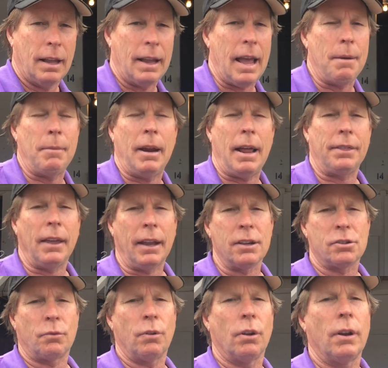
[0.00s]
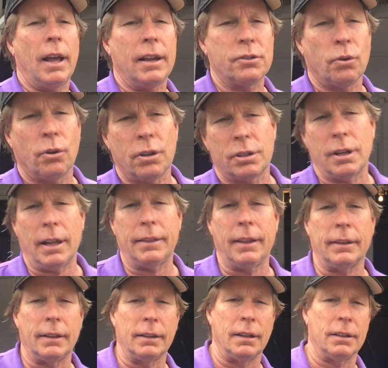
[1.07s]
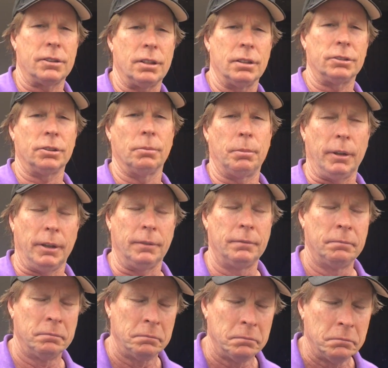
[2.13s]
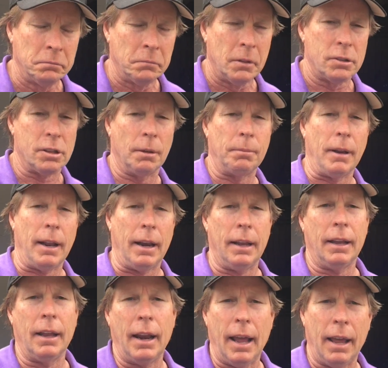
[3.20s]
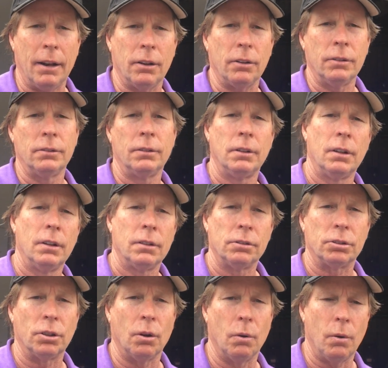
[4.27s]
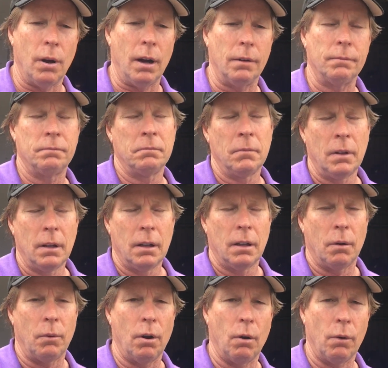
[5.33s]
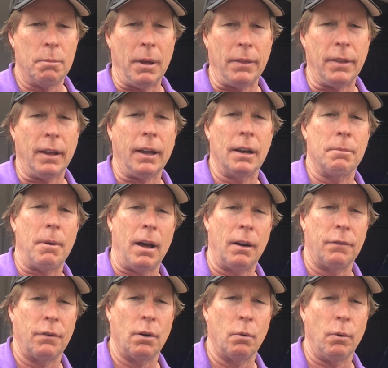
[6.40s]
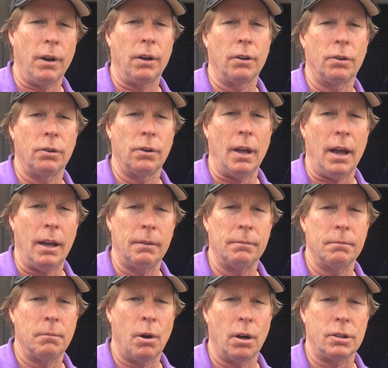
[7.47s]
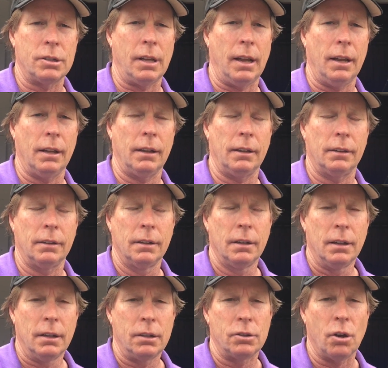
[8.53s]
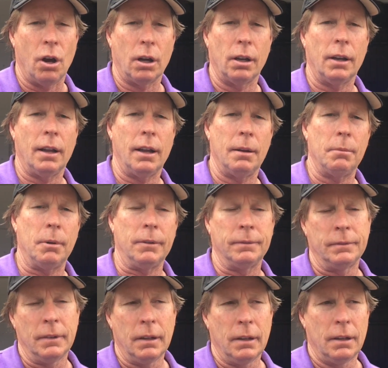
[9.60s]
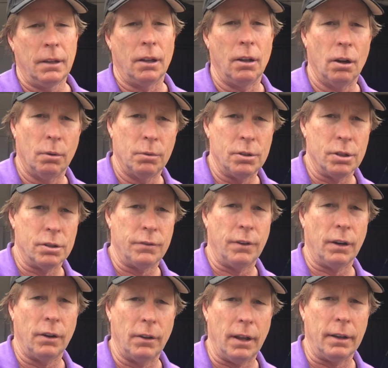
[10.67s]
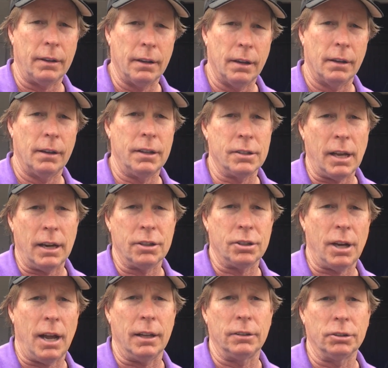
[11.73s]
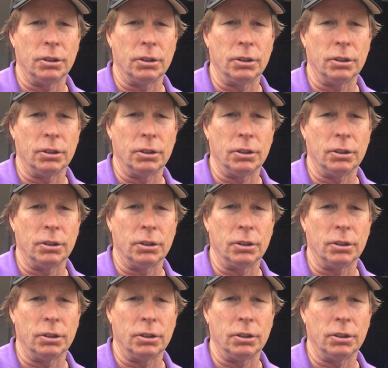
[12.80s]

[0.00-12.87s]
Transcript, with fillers: Yeah, I mean, I think he's a real nice horse, and I think the distance will be something that he can handle. So, uh, you know, we've been thinking about it for a week or two now. am Mark Stanley, talking to him, and you know, we just figure that uh, he's got a shot.